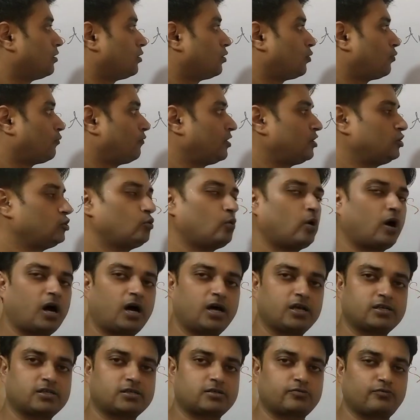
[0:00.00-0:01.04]
when you
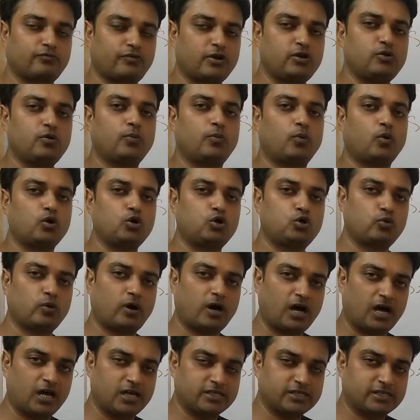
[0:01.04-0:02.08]
want to
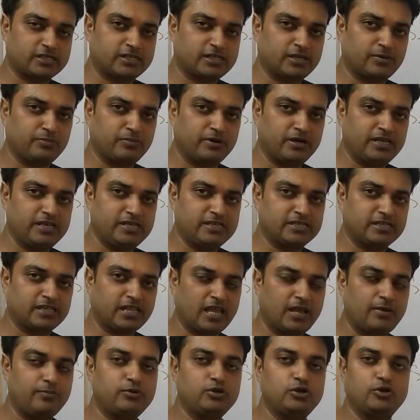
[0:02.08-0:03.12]
ask somebody's
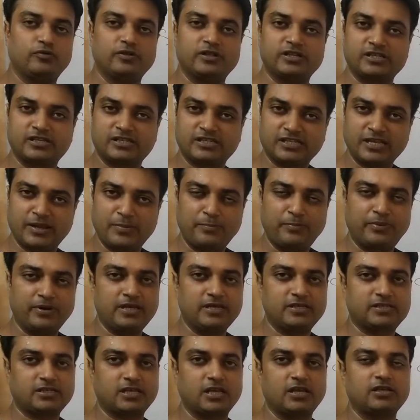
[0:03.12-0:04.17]
name, you will simply
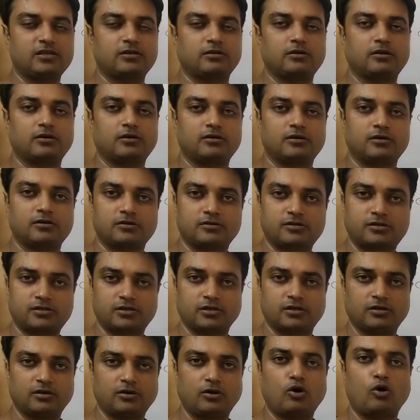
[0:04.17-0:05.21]
say,
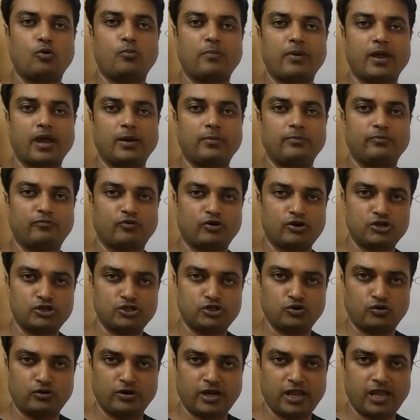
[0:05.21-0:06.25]
sir or ma'am, what is
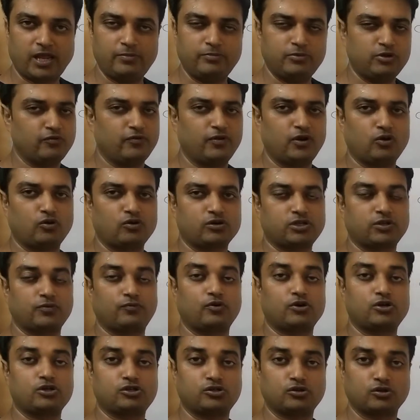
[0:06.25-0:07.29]
your name? You will not say
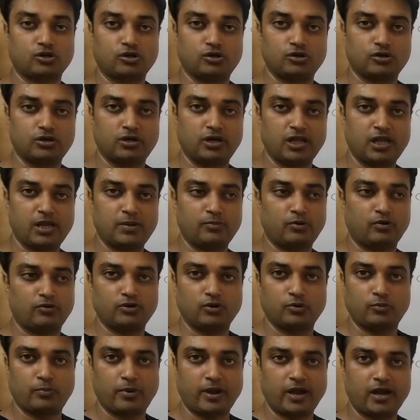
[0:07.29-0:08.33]
what is your good name or
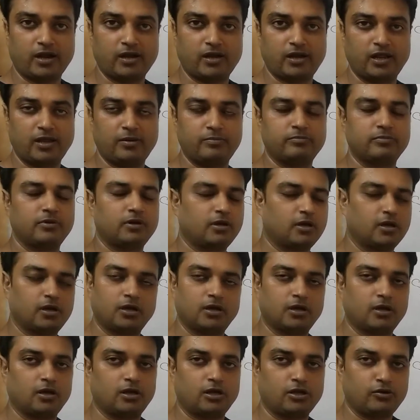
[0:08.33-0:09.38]
your bad name.
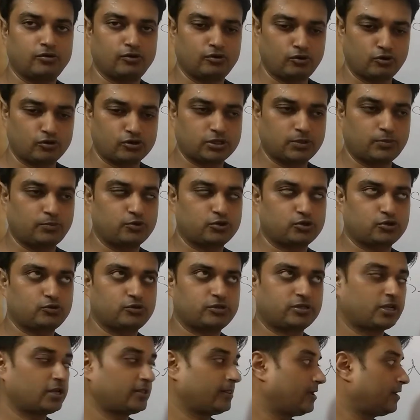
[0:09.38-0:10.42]
You are not supposed to
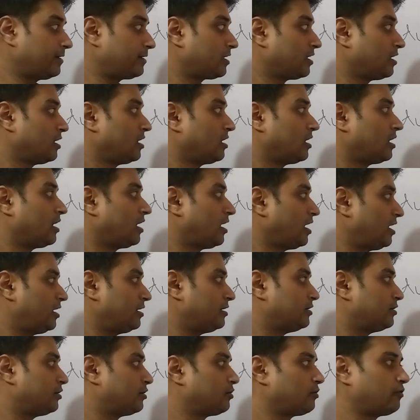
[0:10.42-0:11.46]
say that.
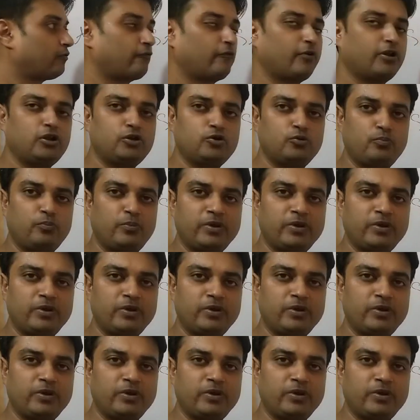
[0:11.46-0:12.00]
And when you